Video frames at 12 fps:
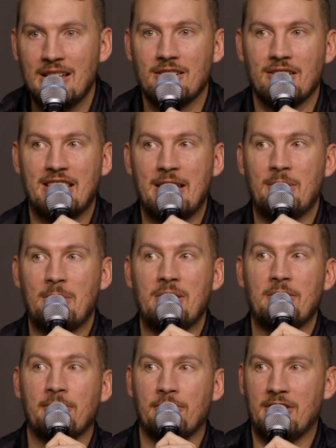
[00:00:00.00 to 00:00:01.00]
so that they may
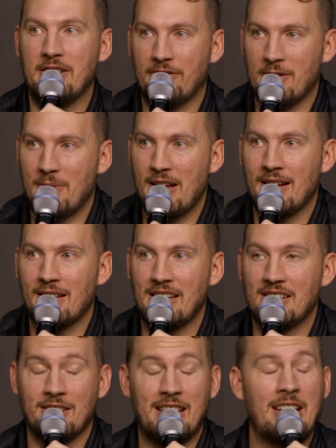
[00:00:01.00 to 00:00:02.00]
be free from that,
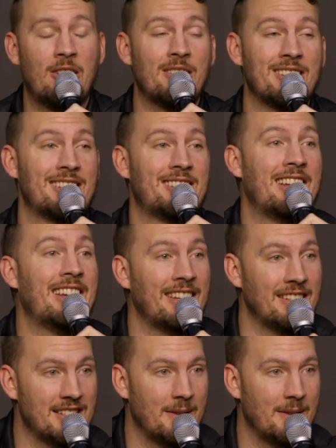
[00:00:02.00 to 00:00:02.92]
and so they aren't stained.